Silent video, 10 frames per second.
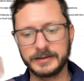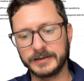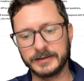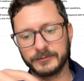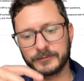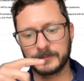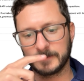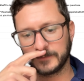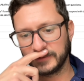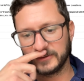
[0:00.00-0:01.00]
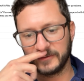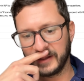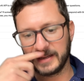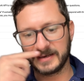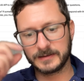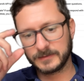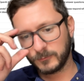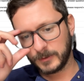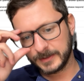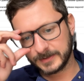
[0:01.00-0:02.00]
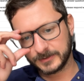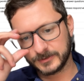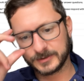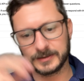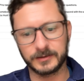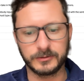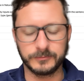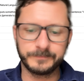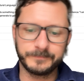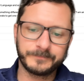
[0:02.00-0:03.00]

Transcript: That if you do that, why it's interesting. Cool.